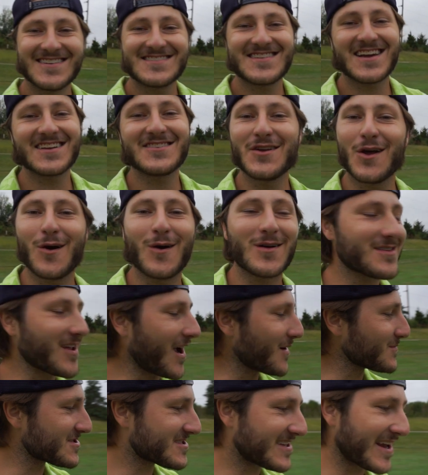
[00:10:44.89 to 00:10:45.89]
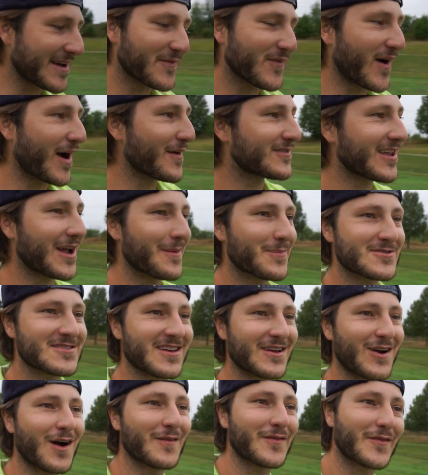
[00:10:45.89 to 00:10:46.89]
he said, you know what, Tom, just take five, ten
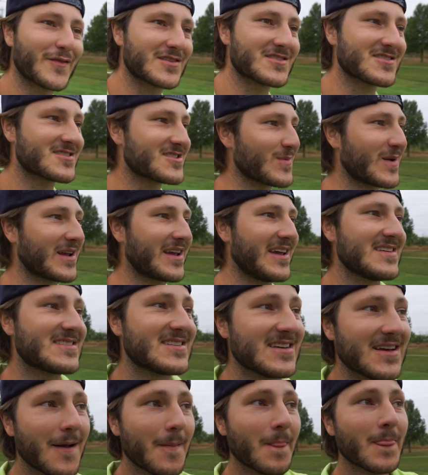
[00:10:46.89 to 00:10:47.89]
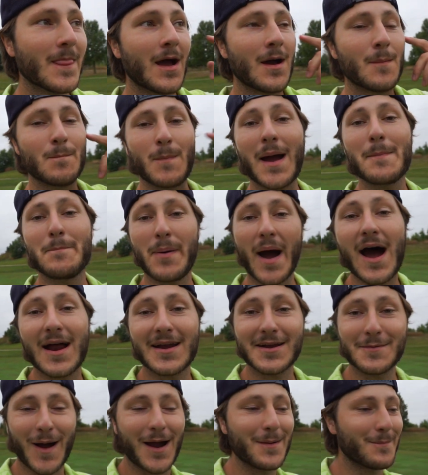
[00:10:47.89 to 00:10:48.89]
percent off of it. Just swing easy. My
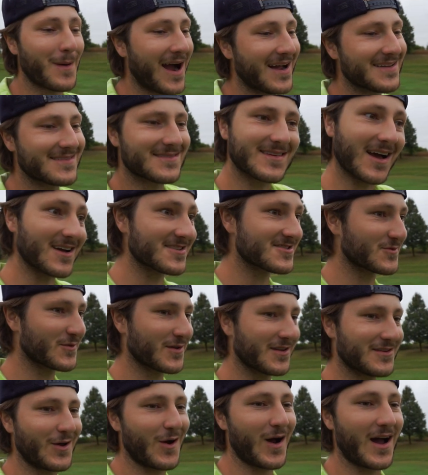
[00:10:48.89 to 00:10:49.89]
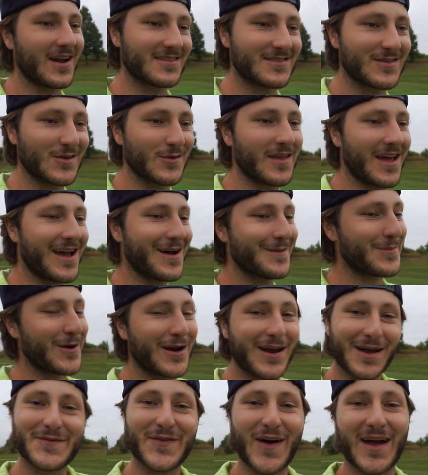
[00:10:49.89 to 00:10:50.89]
body, my mind doesn't really know how to do that,
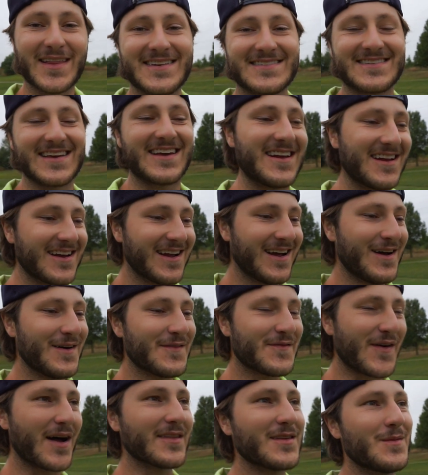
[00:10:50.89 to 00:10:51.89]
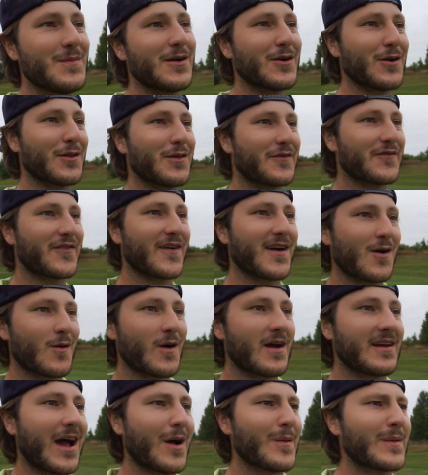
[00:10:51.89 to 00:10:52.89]
but I finally did it. Found the middle of the
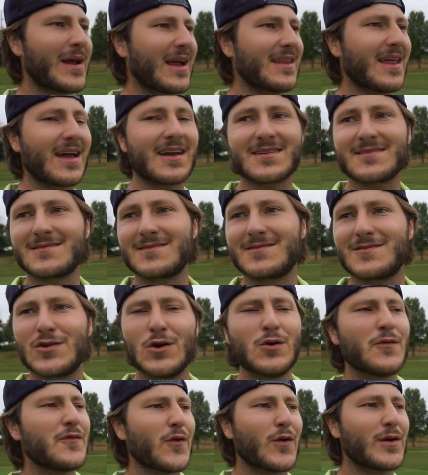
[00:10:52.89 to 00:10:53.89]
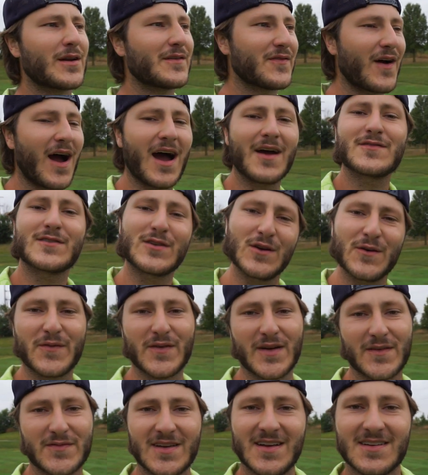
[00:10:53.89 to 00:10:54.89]
fairway. Now we got like two forty-five, two
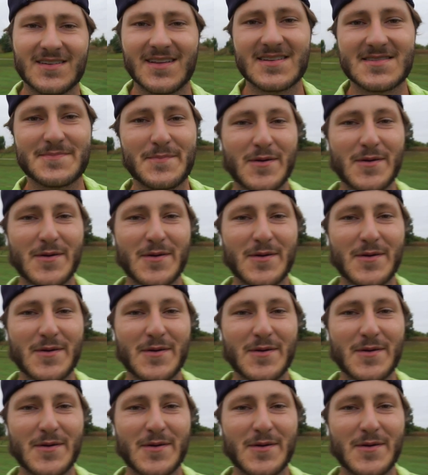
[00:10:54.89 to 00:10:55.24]
fifty into this